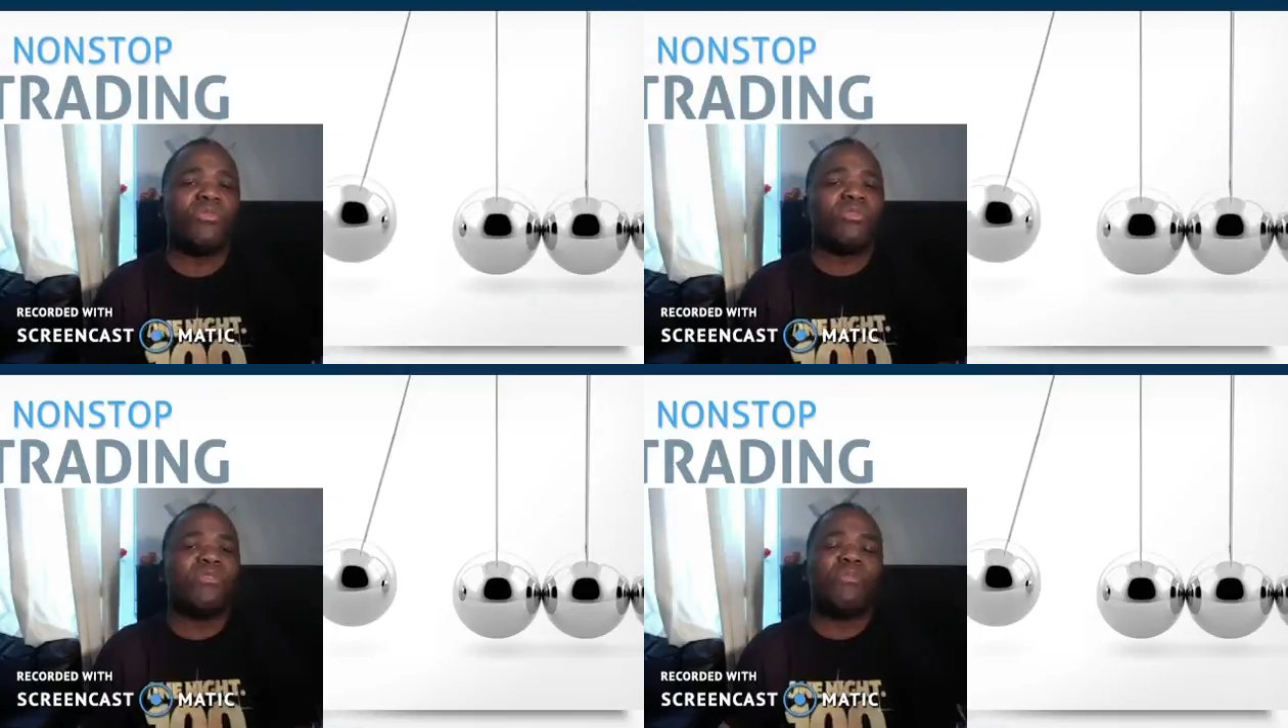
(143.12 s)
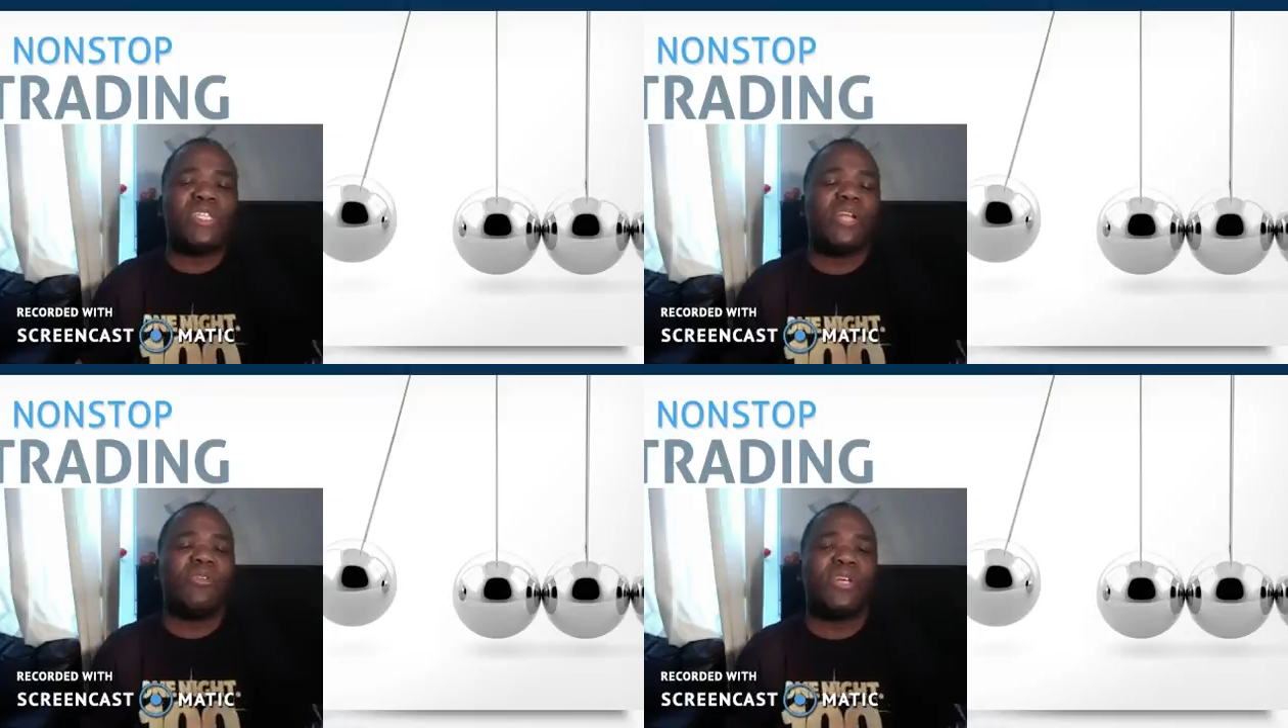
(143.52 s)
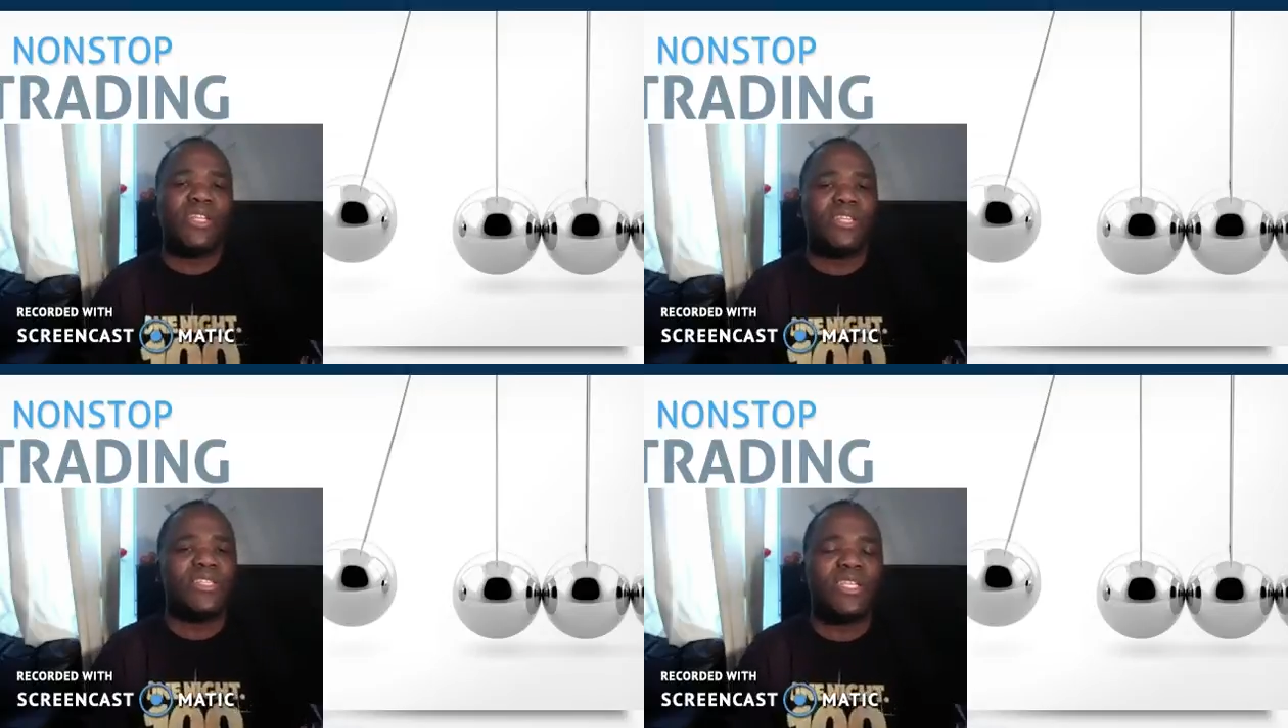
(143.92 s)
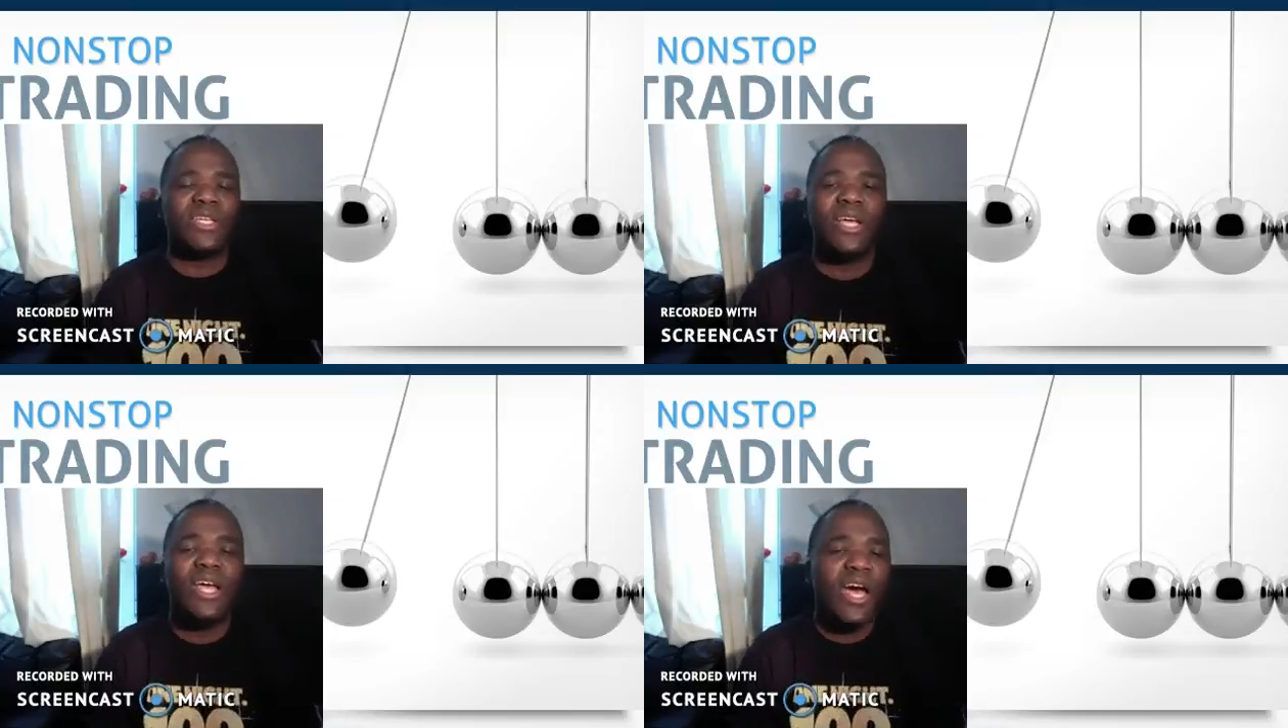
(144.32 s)
so basically, you get this
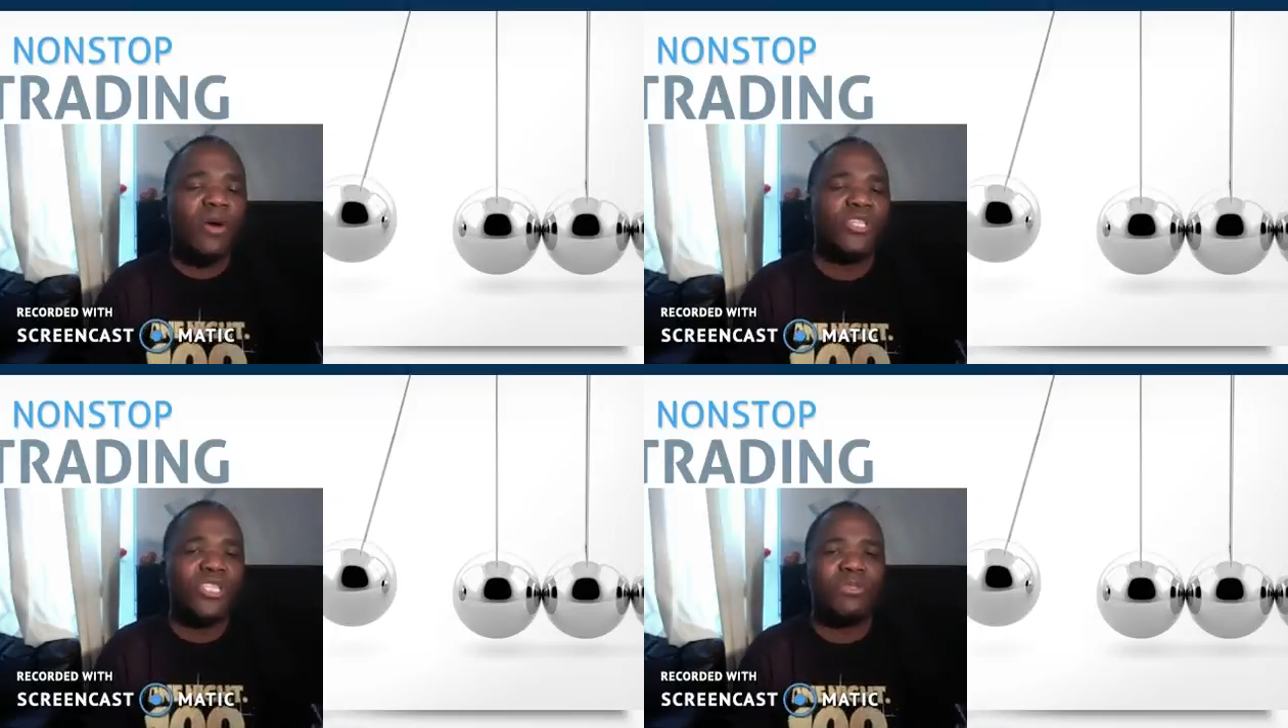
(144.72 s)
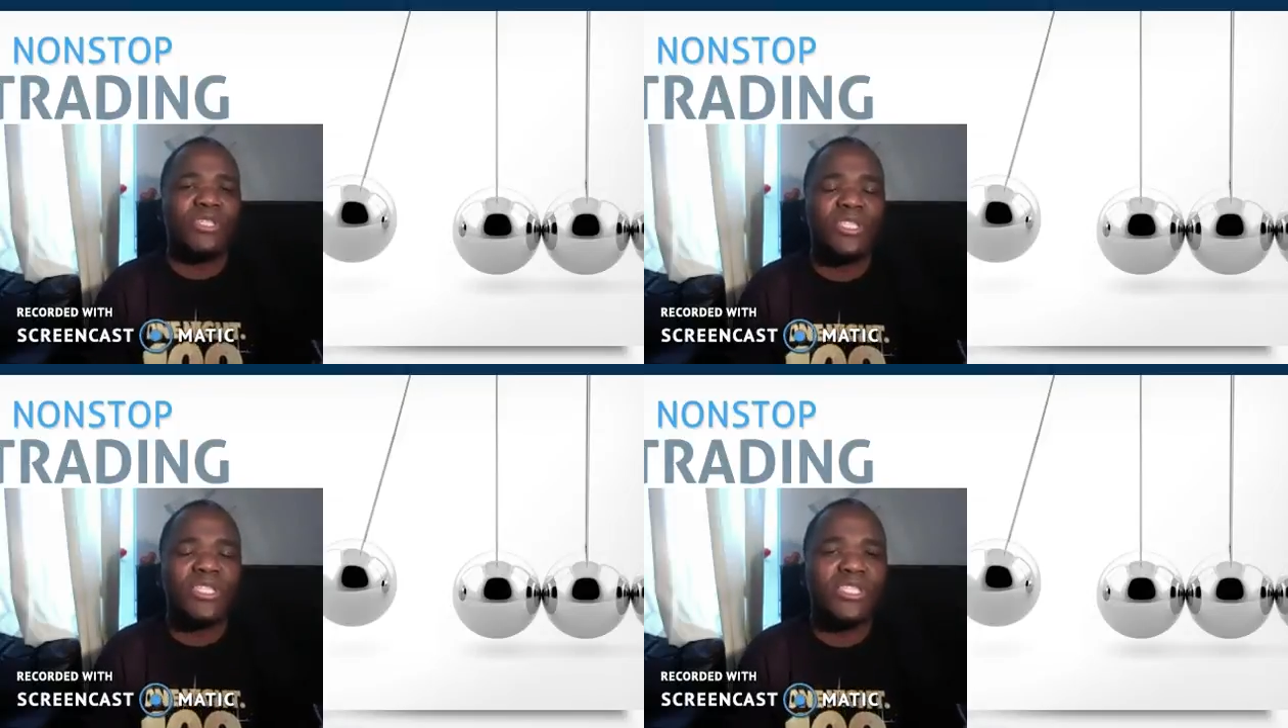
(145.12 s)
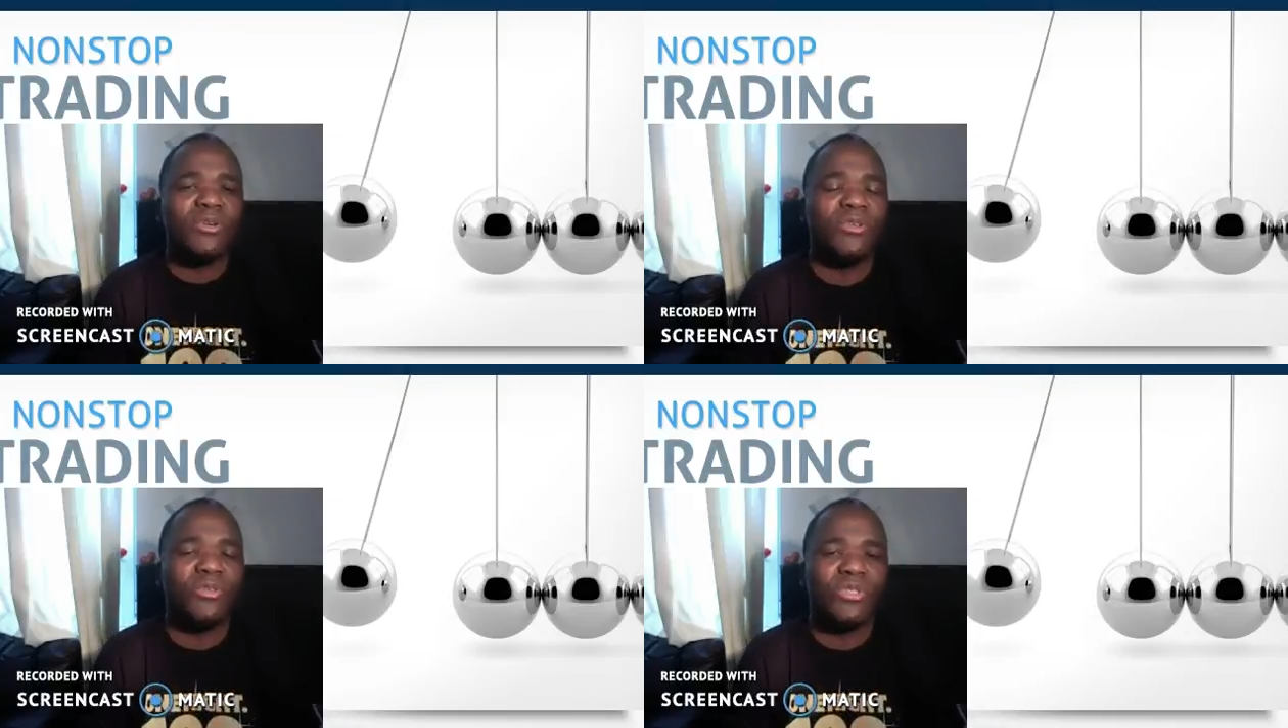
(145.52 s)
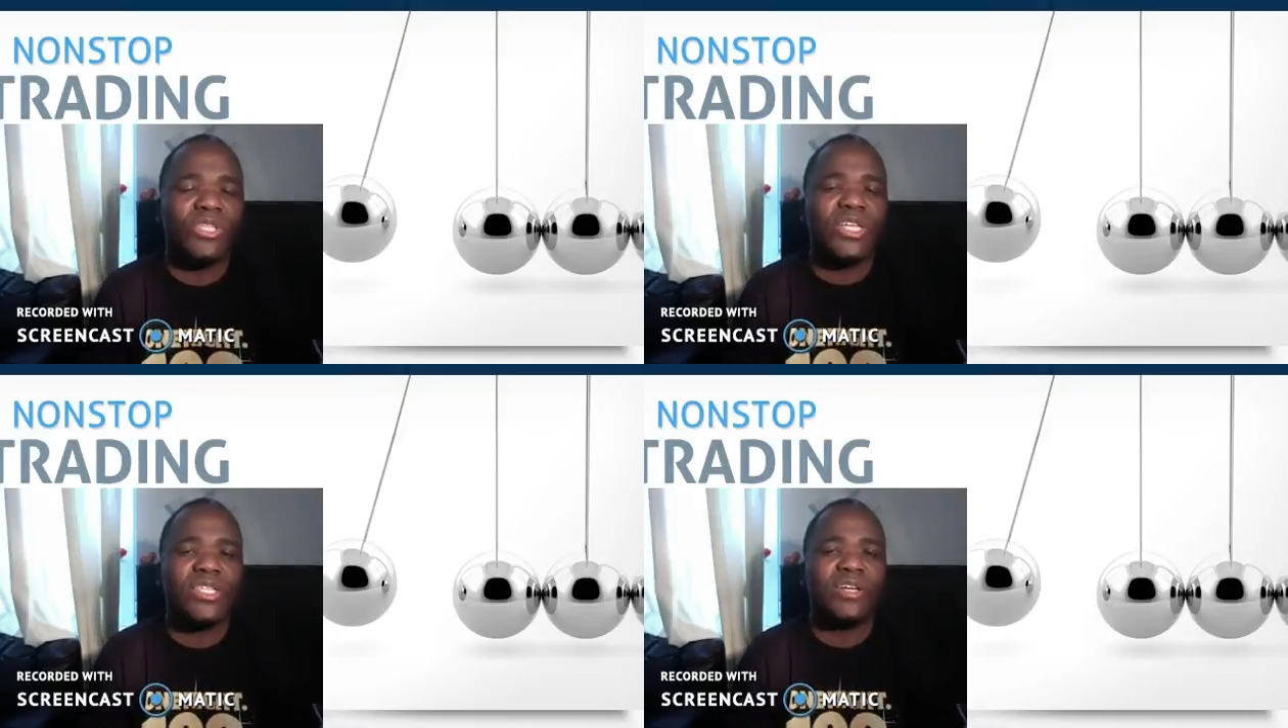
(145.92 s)
thing, and will just be sitting on your
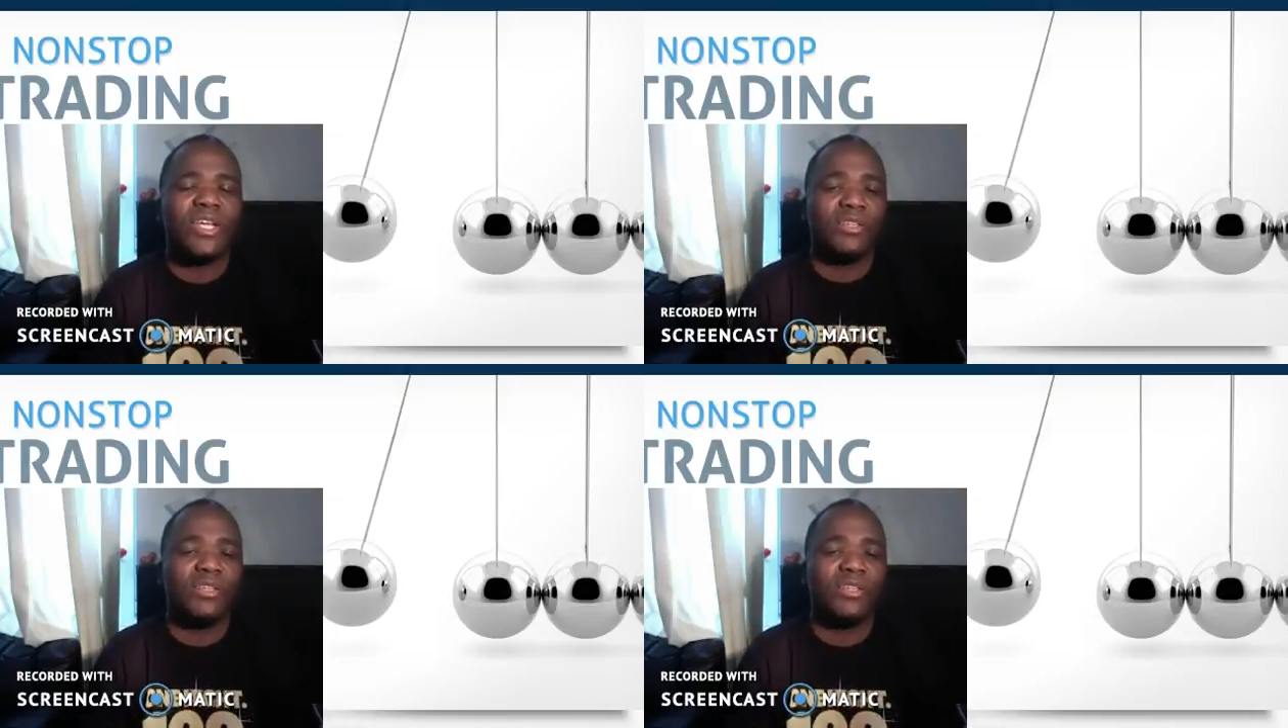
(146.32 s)
desk, right?